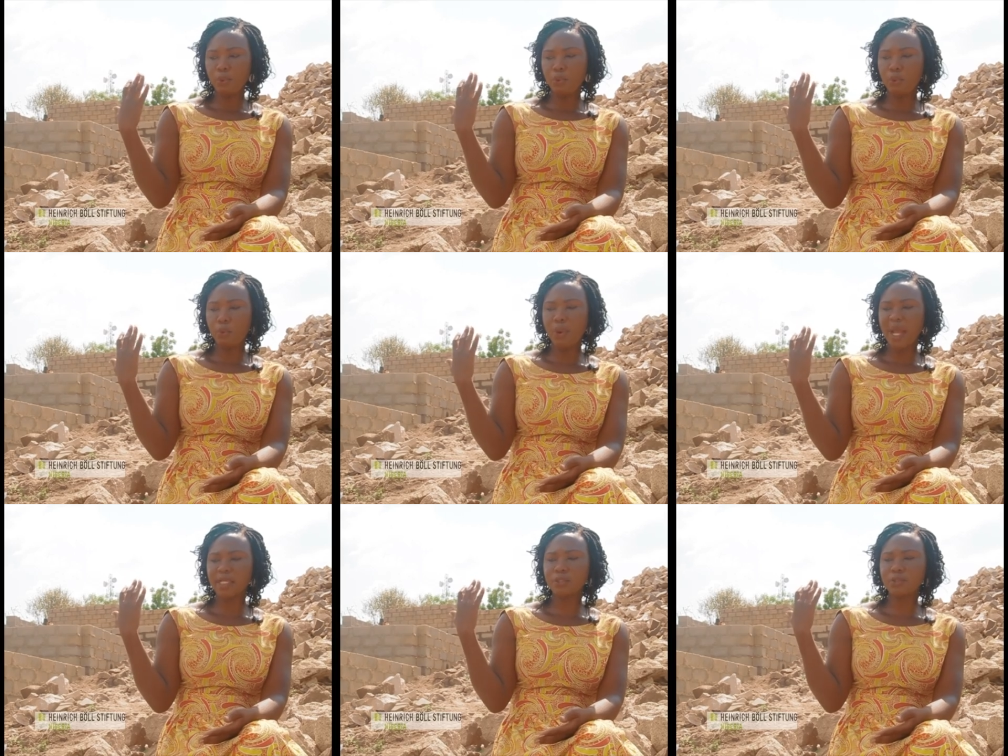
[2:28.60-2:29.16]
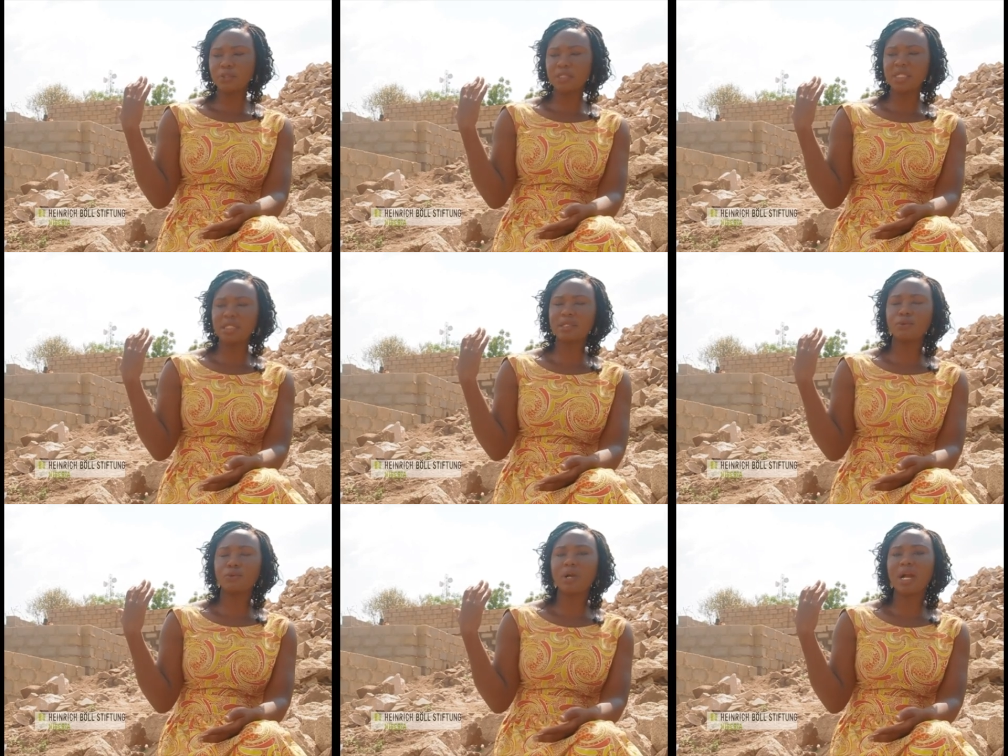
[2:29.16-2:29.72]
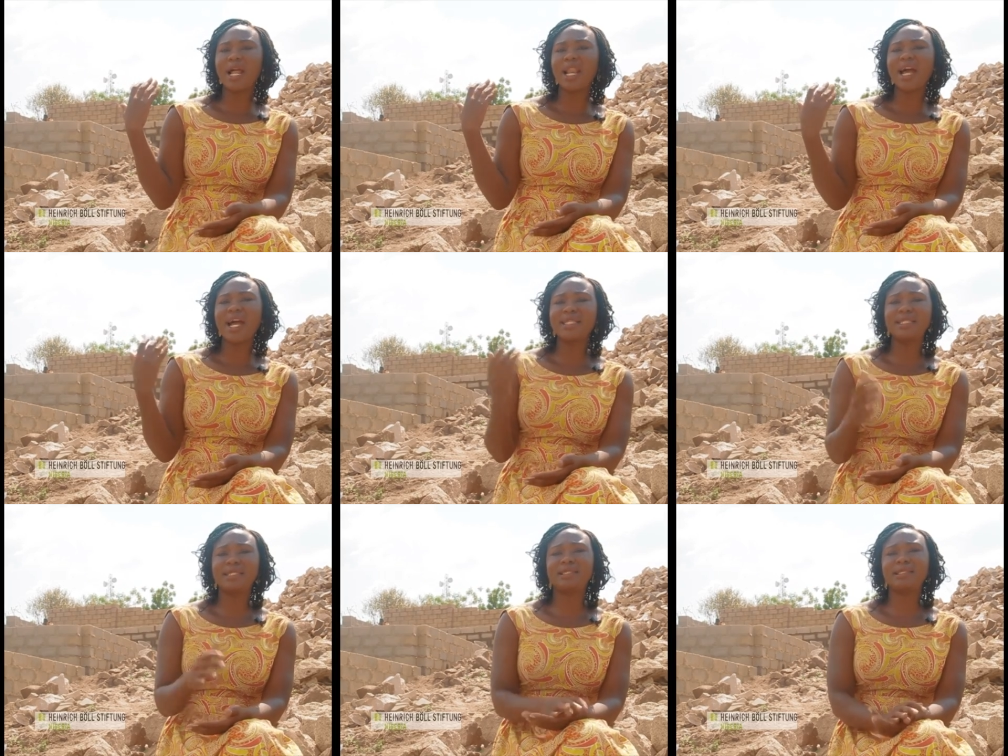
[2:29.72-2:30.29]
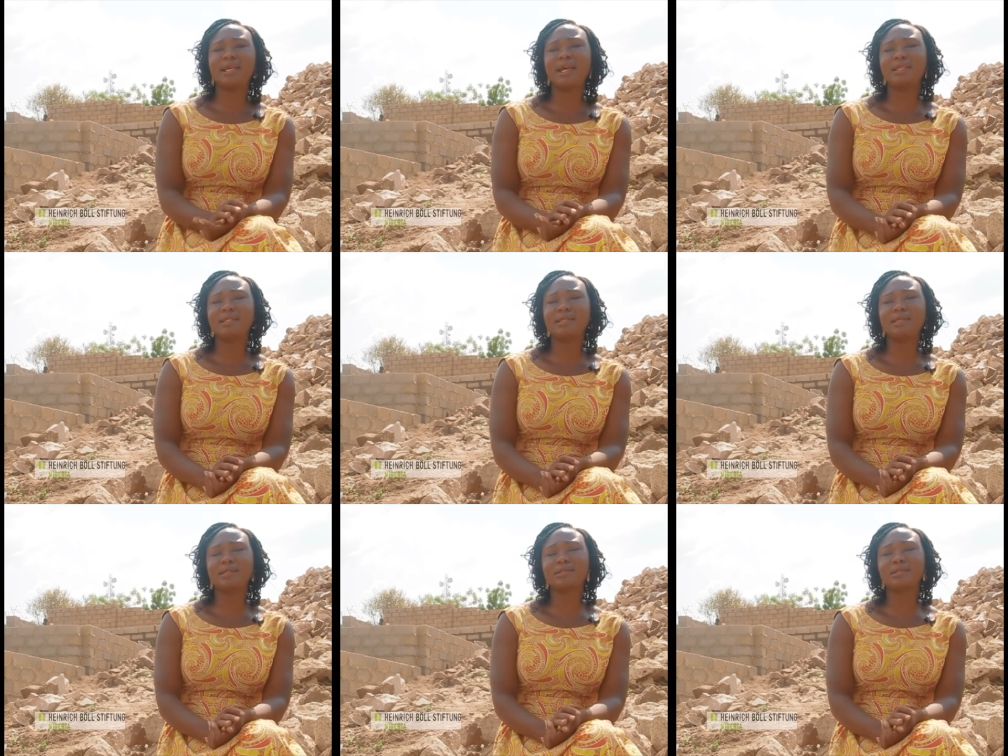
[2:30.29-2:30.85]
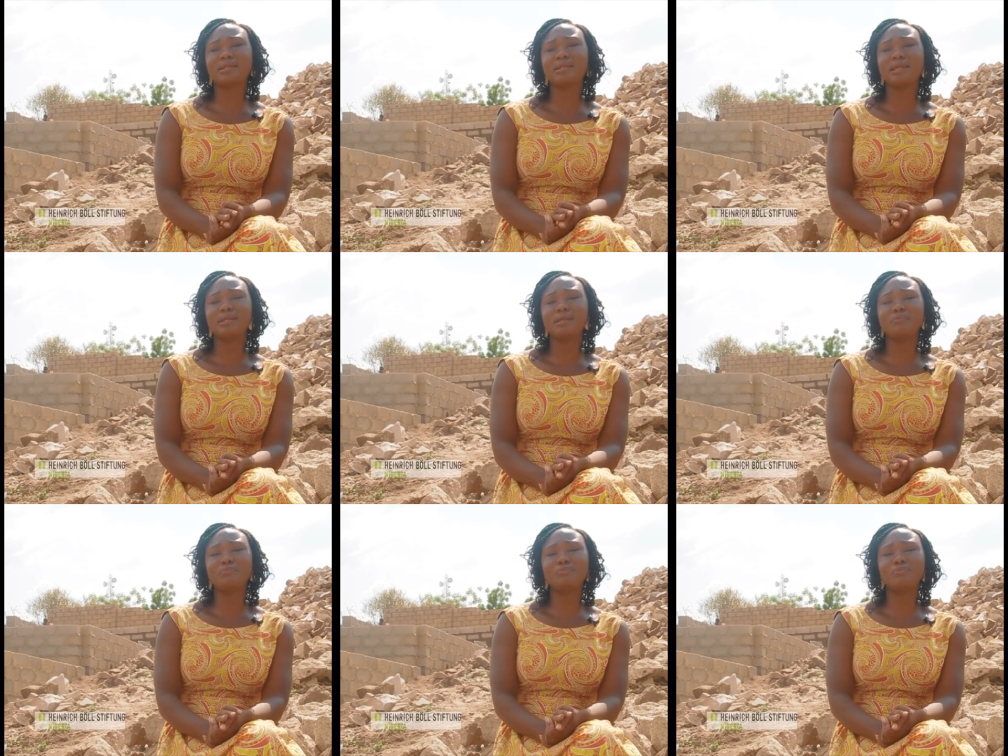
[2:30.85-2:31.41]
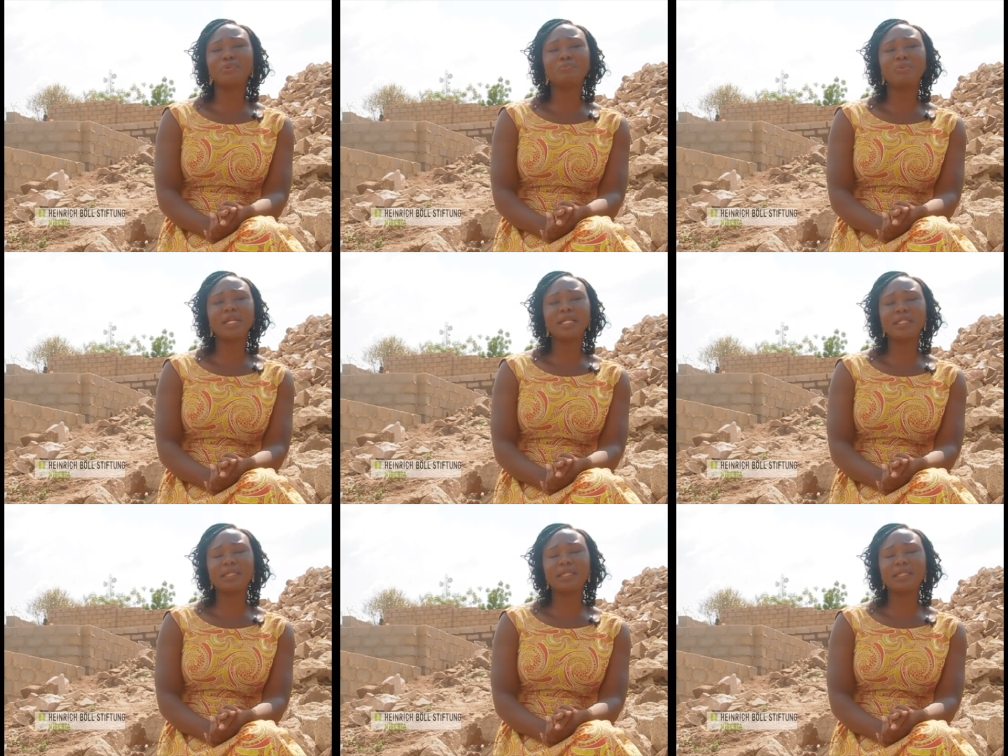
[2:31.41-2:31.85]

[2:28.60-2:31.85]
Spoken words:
went to these local artisans. It's the place,